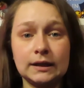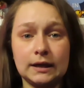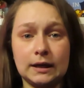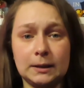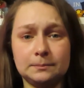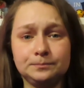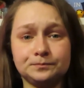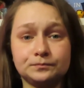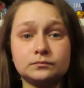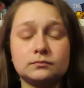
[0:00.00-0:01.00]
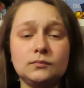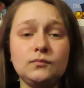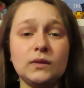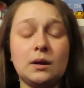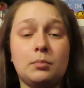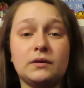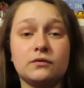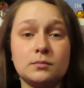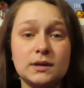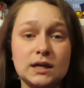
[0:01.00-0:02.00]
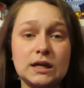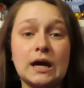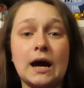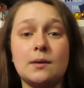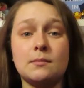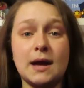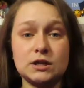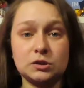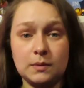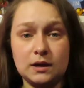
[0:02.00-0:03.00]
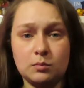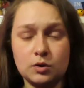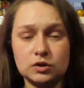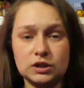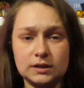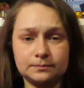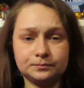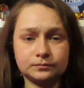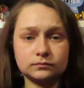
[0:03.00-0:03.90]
But for me, I'm a magic band person,